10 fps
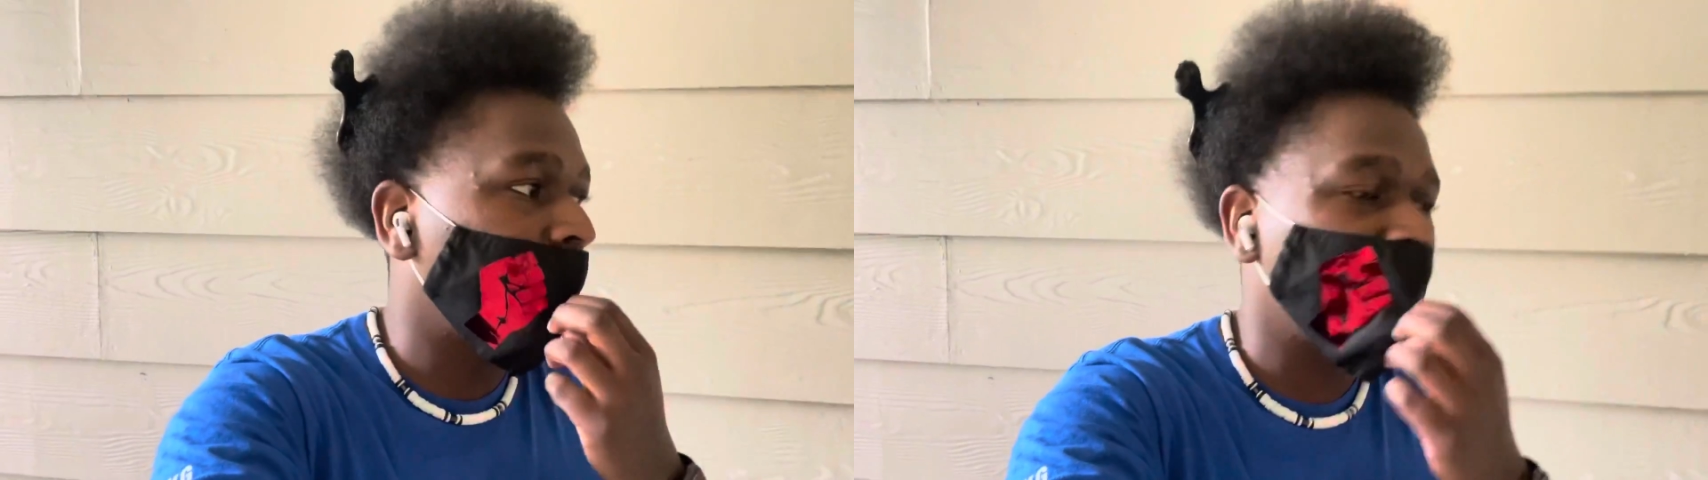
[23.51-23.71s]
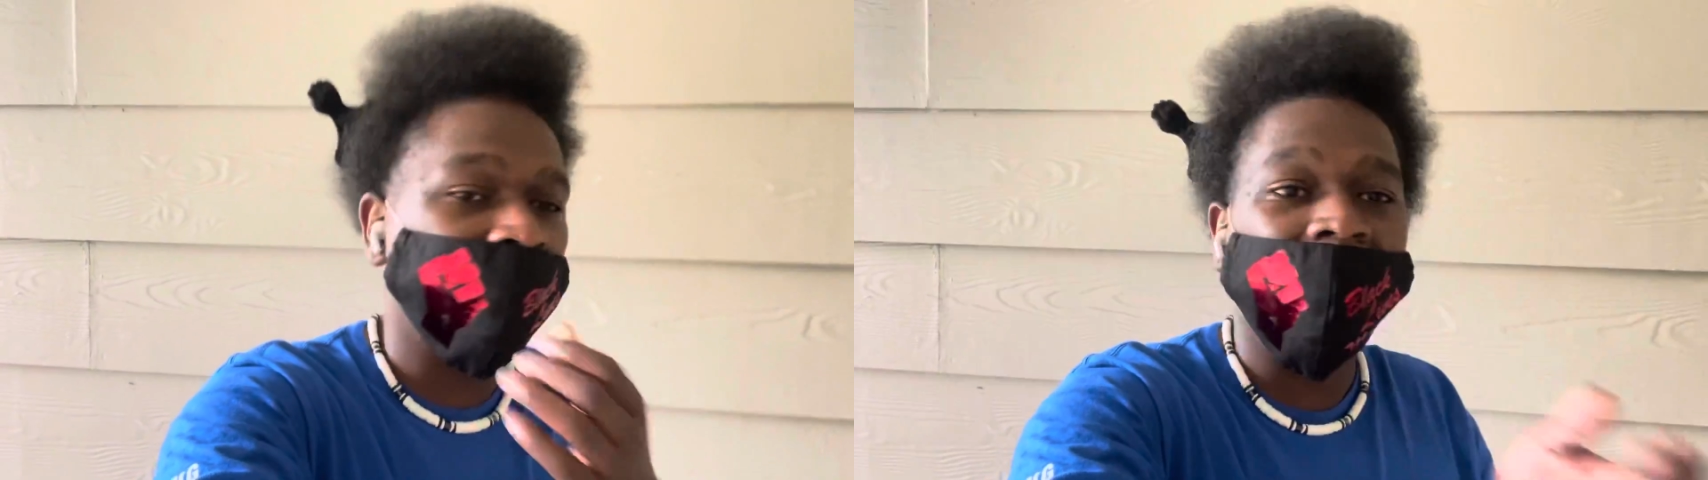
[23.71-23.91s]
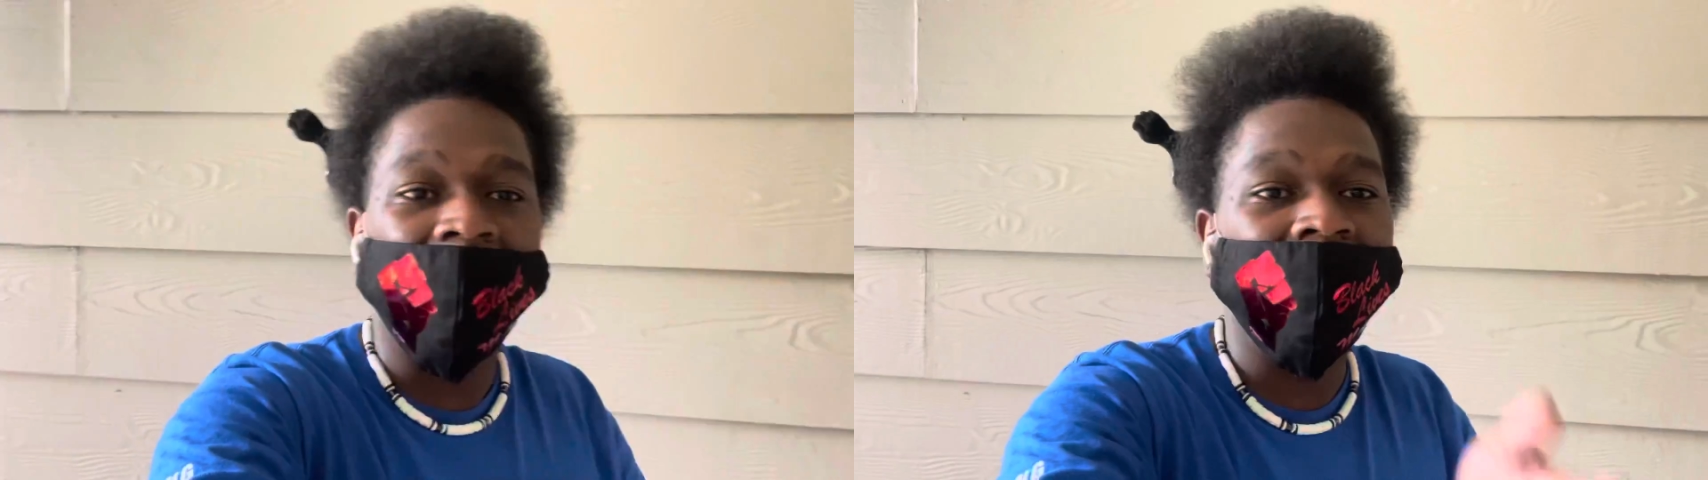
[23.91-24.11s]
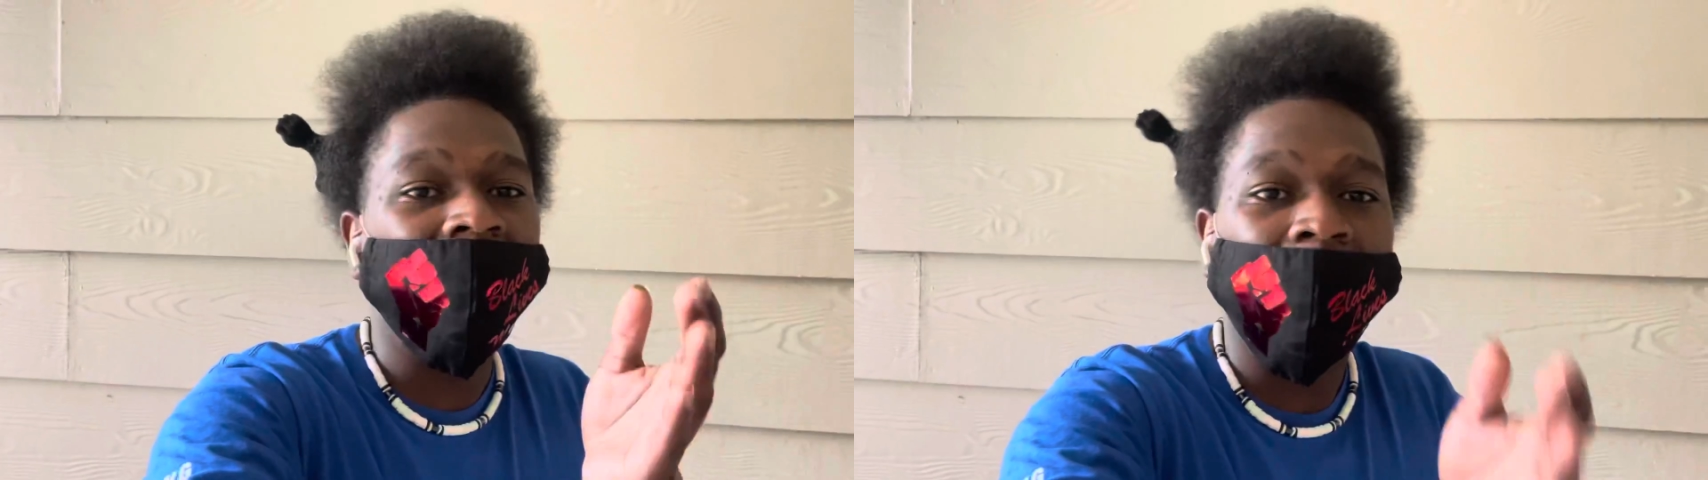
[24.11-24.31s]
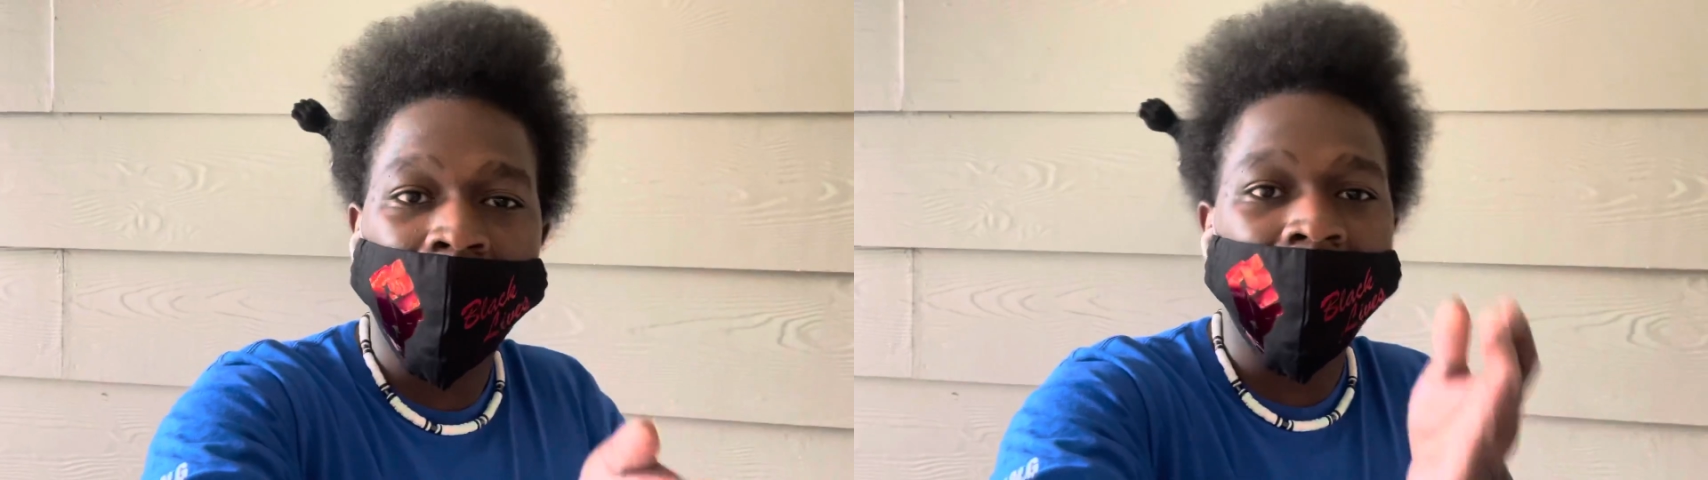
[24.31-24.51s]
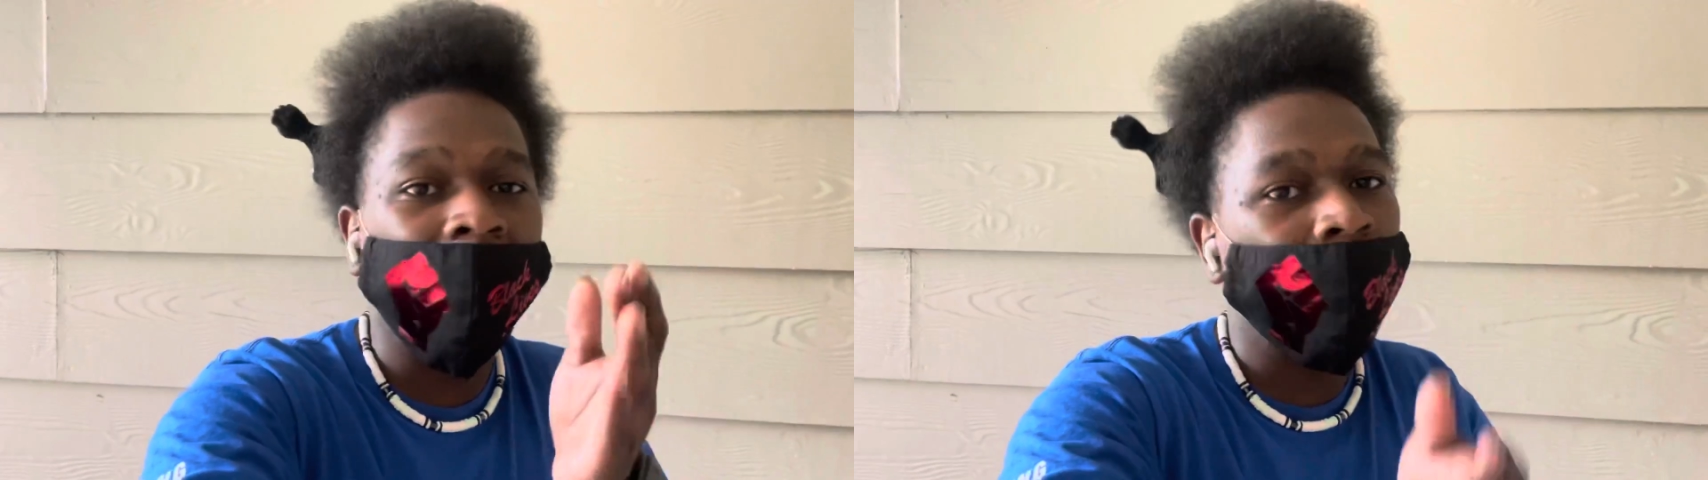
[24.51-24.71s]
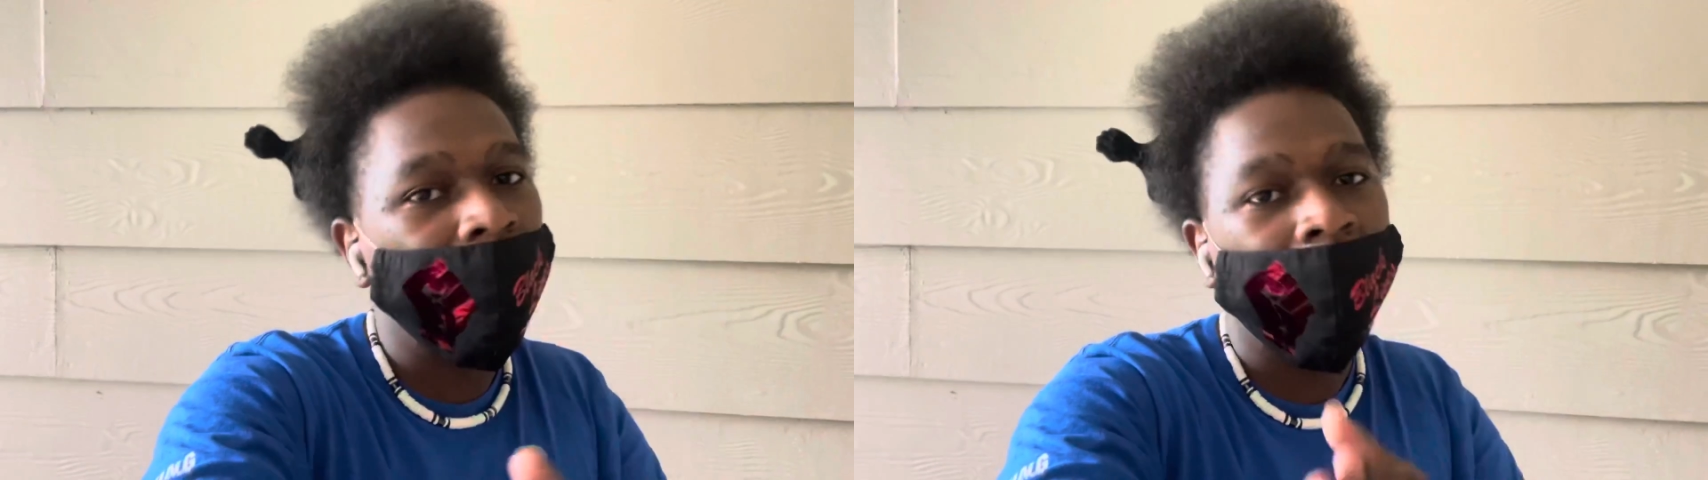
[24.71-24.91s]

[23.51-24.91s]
We steady coming up,